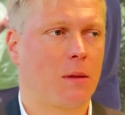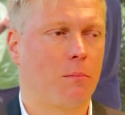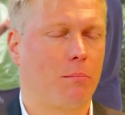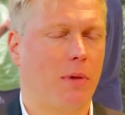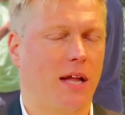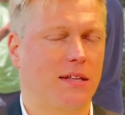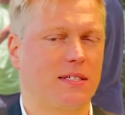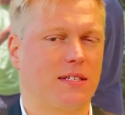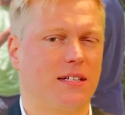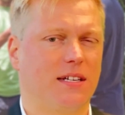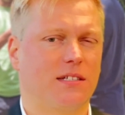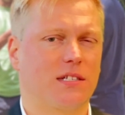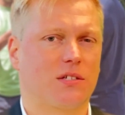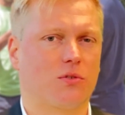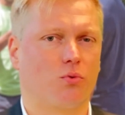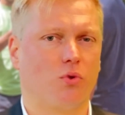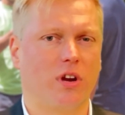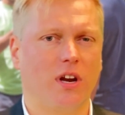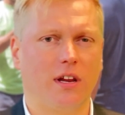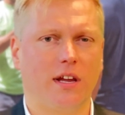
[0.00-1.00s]
But it's
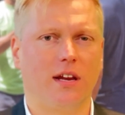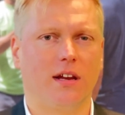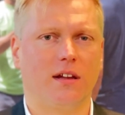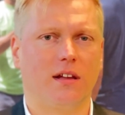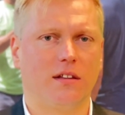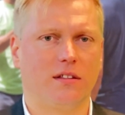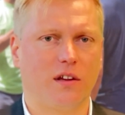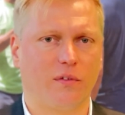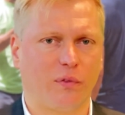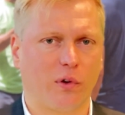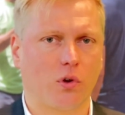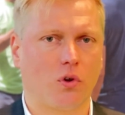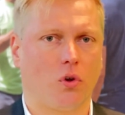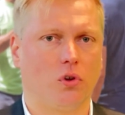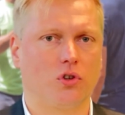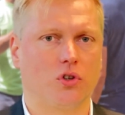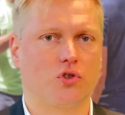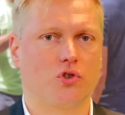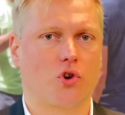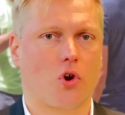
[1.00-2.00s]
really
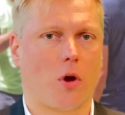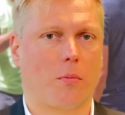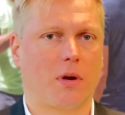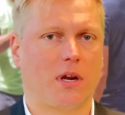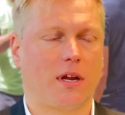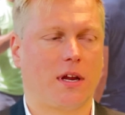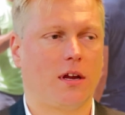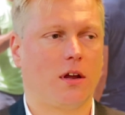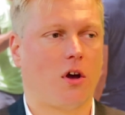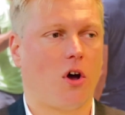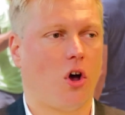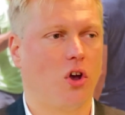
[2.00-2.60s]
difficult in Germany,